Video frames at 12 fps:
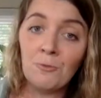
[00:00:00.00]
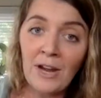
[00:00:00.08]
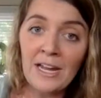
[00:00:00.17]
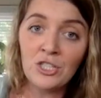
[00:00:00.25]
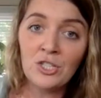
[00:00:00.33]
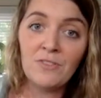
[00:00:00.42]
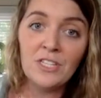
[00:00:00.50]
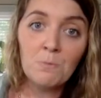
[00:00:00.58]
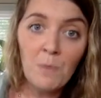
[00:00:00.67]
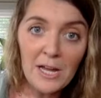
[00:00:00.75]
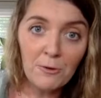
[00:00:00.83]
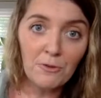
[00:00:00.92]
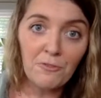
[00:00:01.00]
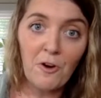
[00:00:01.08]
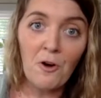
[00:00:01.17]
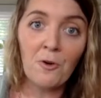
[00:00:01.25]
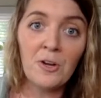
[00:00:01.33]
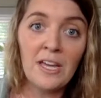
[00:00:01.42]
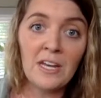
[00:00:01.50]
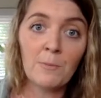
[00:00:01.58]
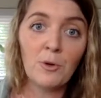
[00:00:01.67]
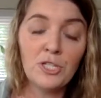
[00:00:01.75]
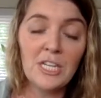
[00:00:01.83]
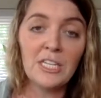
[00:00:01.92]
range of this microphone in a
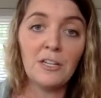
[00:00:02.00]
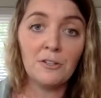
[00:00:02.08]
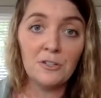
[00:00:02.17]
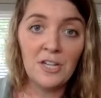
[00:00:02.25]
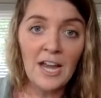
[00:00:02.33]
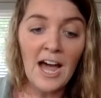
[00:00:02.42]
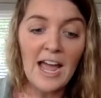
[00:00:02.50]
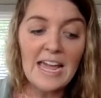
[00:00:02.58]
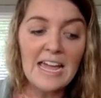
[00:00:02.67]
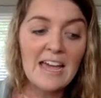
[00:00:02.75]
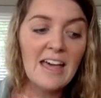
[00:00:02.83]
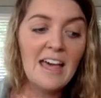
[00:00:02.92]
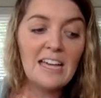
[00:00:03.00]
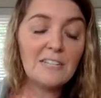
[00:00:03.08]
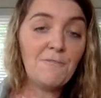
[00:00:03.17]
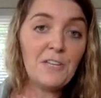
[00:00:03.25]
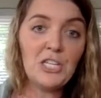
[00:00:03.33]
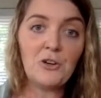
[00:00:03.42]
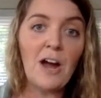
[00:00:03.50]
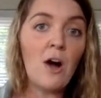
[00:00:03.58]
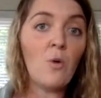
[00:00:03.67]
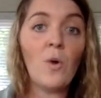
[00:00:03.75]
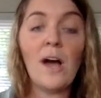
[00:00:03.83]
particular night to figure out,